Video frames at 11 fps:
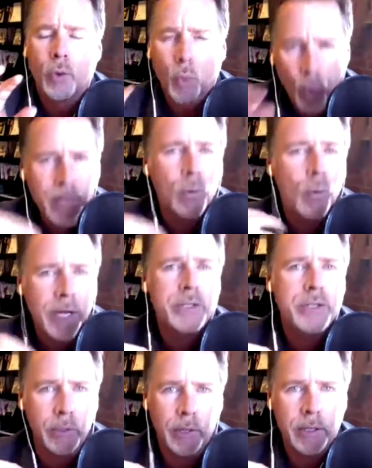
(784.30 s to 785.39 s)
the way we
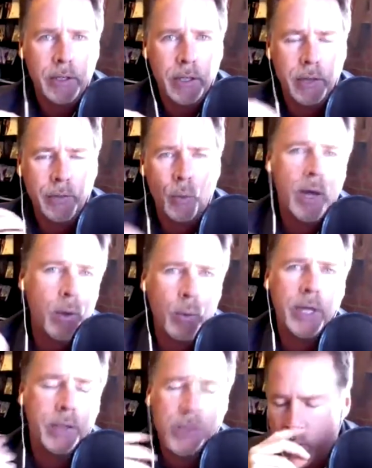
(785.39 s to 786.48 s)
do it and the way we
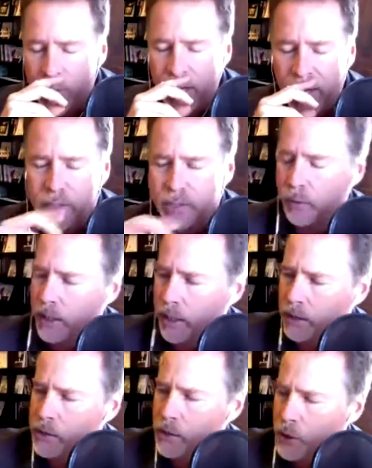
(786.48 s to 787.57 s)
can show you how to do it
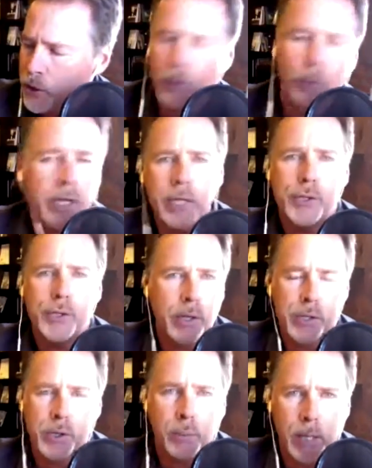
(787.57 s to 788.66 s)
is you don't need
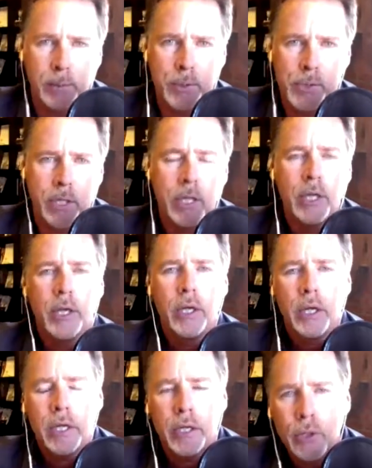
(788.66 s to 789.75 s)
traditional publishing.
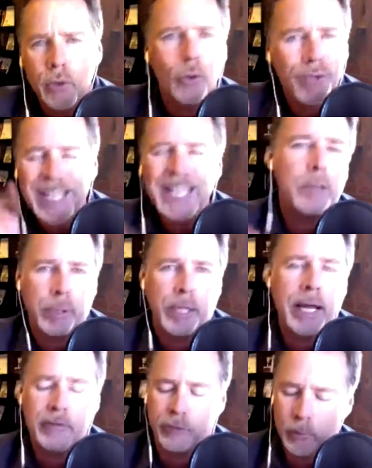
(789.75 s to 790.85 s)
You don't need a
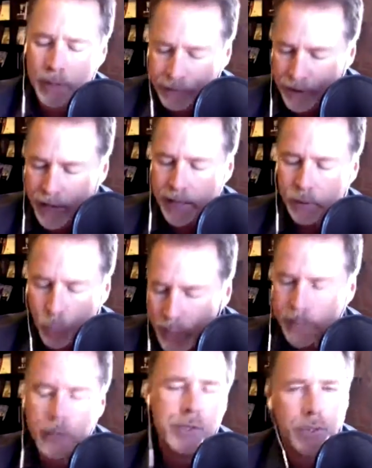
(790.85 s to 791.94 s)
platform. In fact,
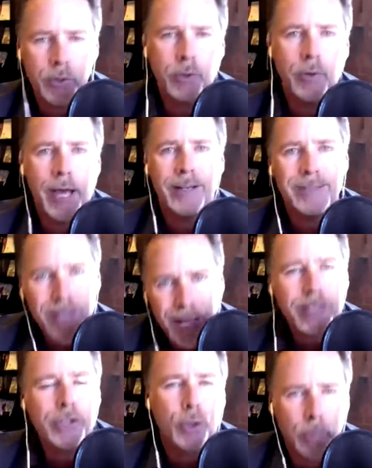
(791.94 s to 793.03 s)
we can show you how to
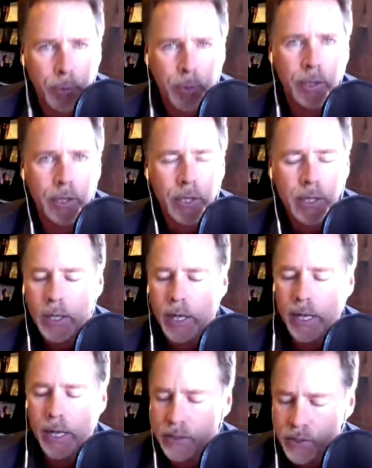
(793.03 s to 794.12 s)
take your book
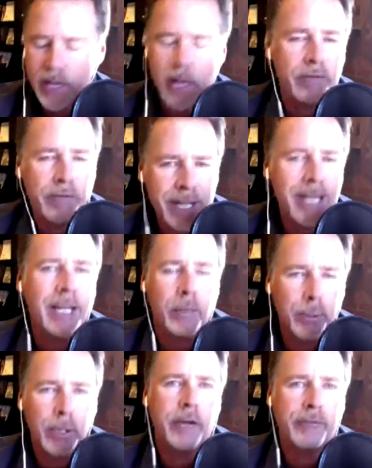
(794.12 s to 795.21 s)
and instead of needing a
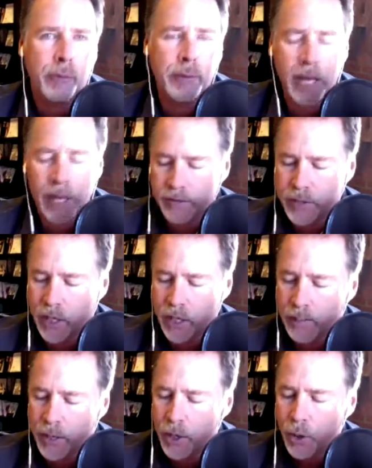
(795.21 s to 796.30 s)
platform ahead of
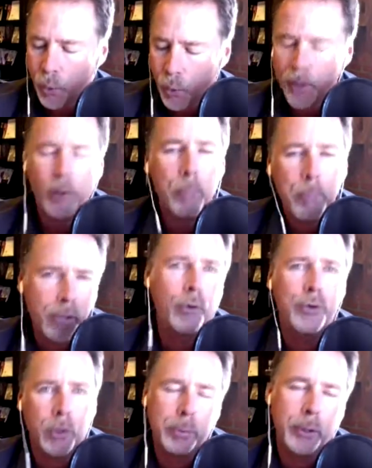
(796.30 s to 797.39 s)
time, we'll
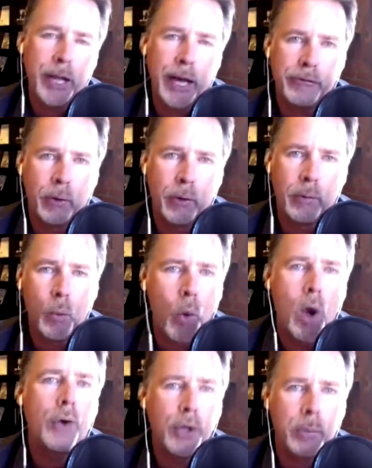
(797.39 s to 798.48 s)
build your platform
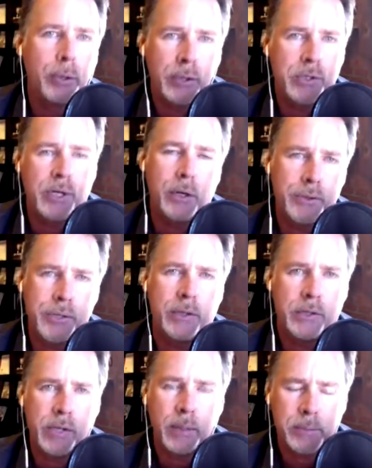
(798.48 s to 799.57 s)
while your book sells at the
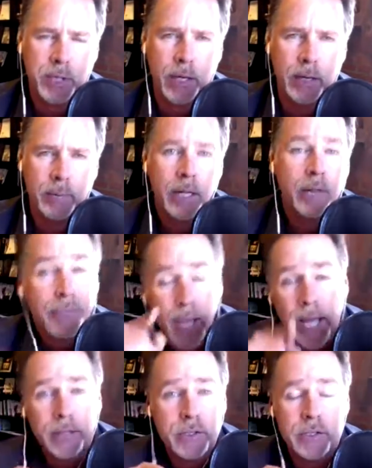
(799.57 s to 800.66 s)
same time.
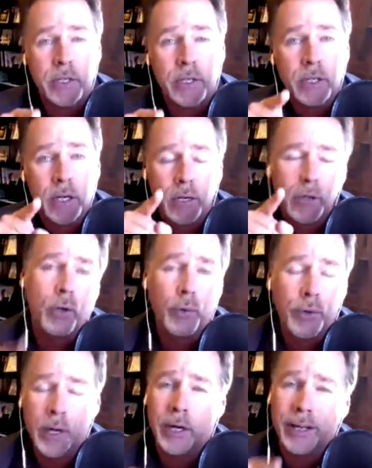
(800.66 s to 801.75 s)
That's a
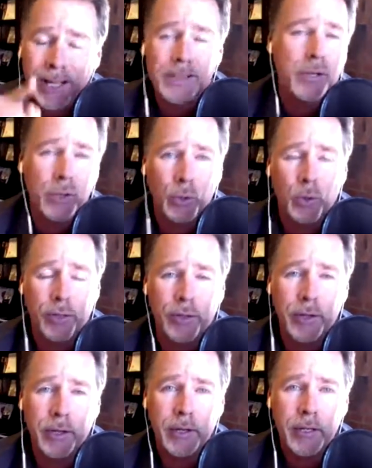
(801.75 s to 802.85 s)
gold nugget. That's a cool
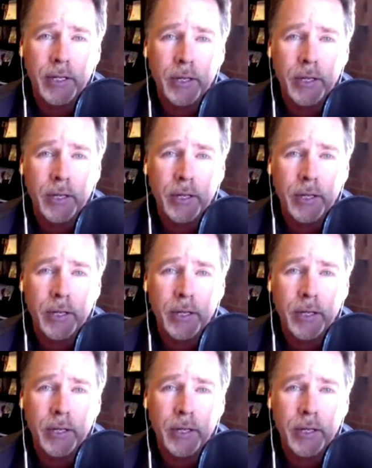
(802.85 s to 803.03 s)
thing